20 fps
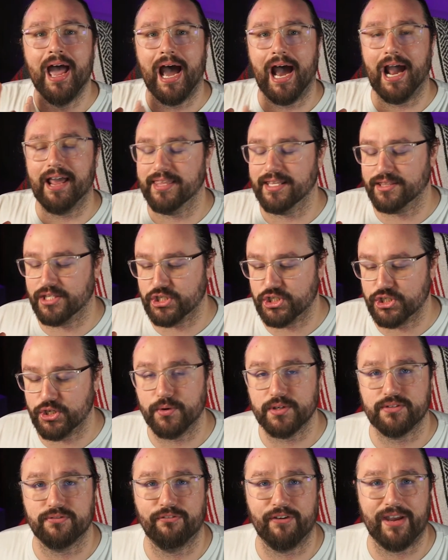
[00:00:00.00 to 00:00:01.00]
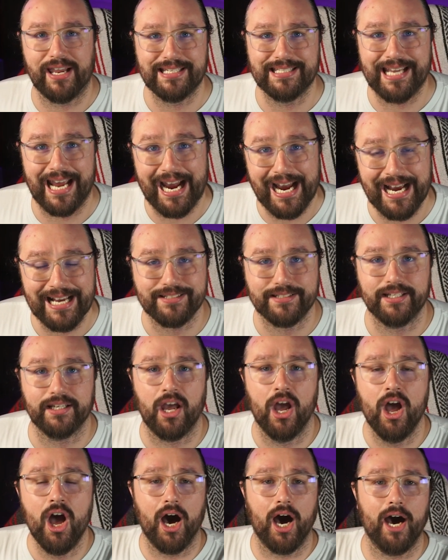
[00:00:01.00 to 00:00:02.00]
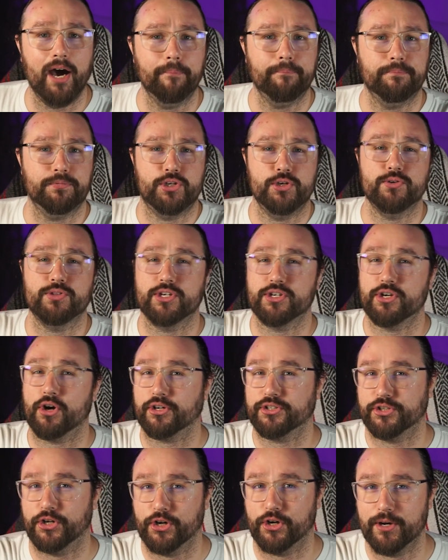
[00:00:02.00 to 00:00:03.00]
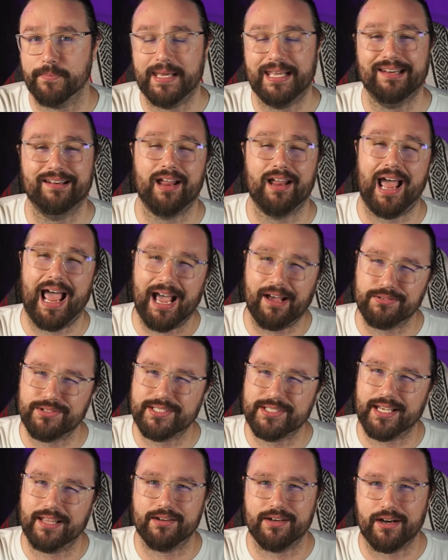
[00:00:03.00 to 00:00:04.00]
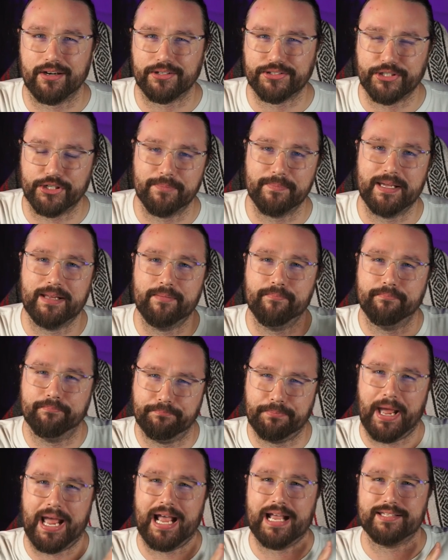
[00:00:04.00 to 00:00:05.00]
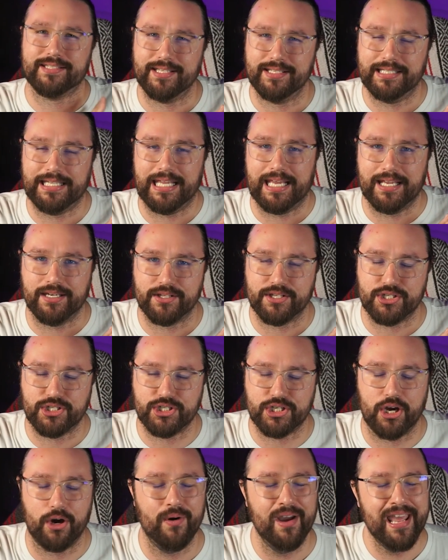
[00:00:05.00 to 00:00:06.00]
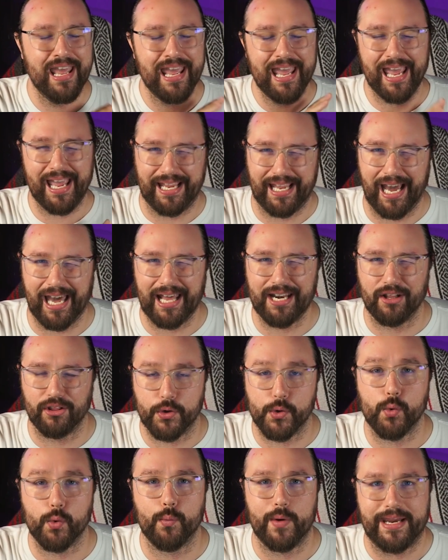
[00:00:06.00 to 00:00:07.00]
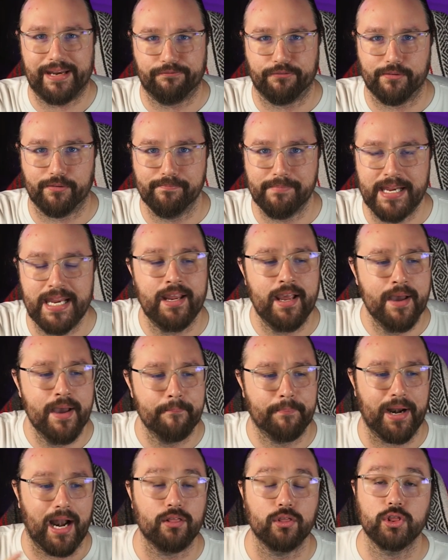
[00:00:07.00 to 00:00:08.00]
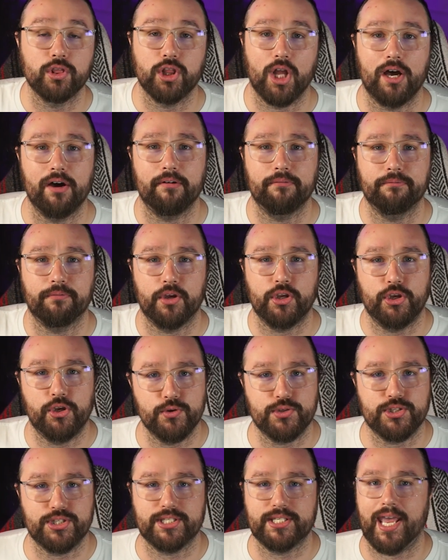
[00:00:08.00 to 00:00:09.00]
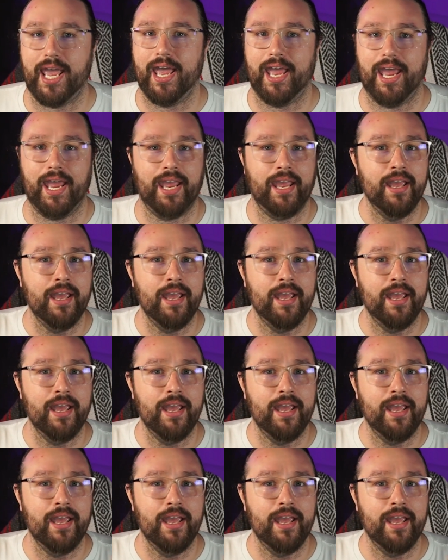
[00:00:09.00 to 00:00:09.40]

I think the show is fantastic up to the Dark Tournament. Outside the Dark Tournament, past to the end of the show, it got a little weak for me, but I love Yusuke